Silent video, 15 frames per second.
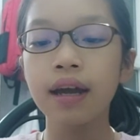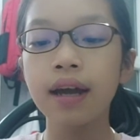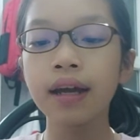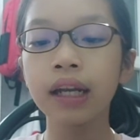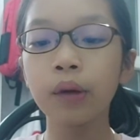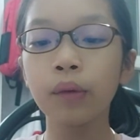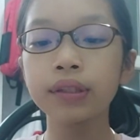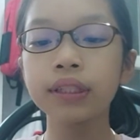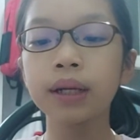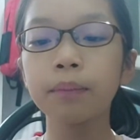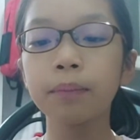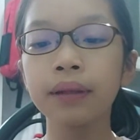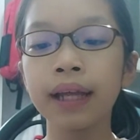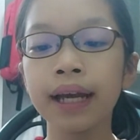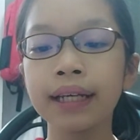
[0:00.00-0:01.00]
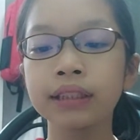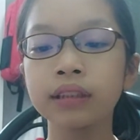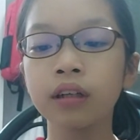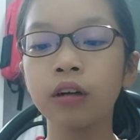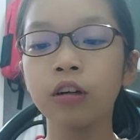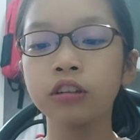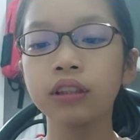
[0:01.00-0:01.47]
And I was in a place
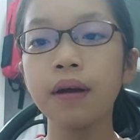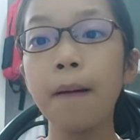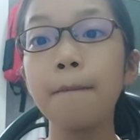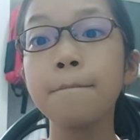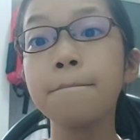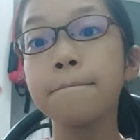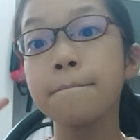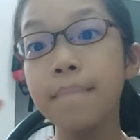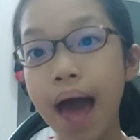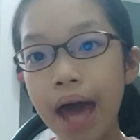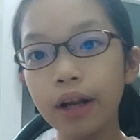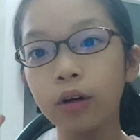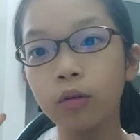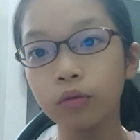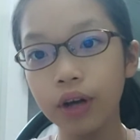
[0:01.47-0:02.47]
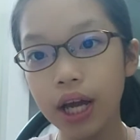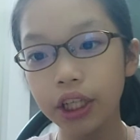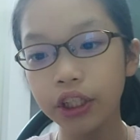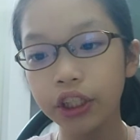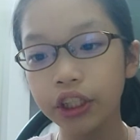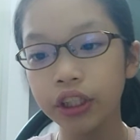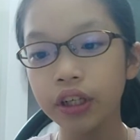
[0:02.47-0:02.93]
called Metal
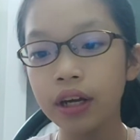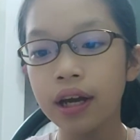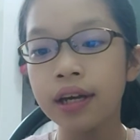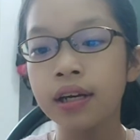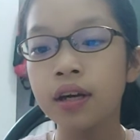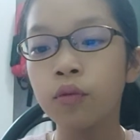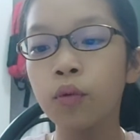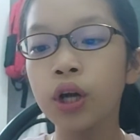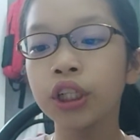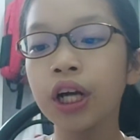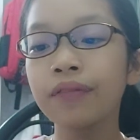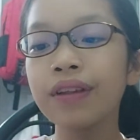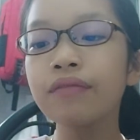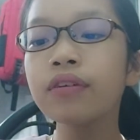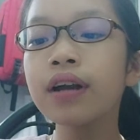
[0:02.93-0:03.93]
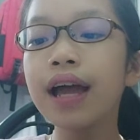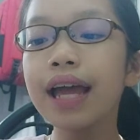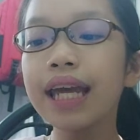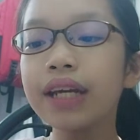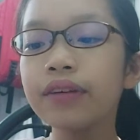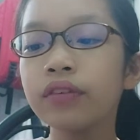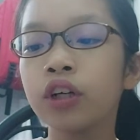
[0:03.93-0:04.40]
Ridge, which I've never
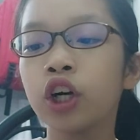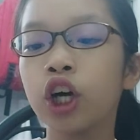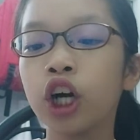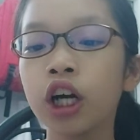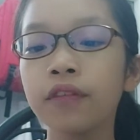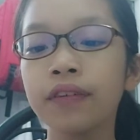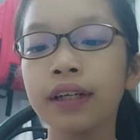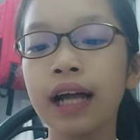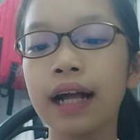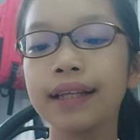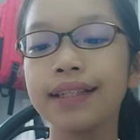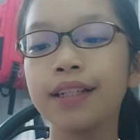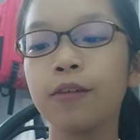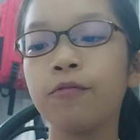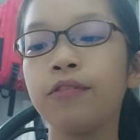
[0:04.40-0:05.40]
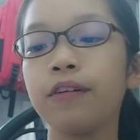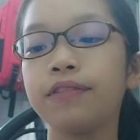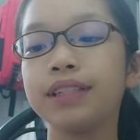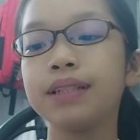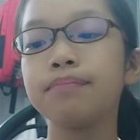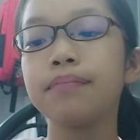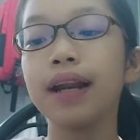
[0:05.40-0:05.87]
even heard of it until
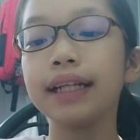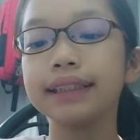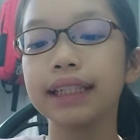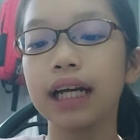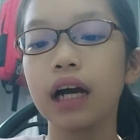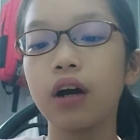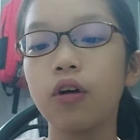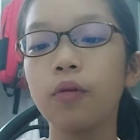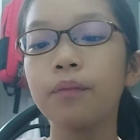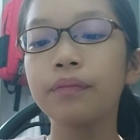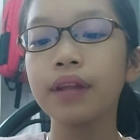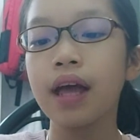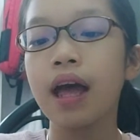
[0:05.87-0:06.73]
15 minutes ago.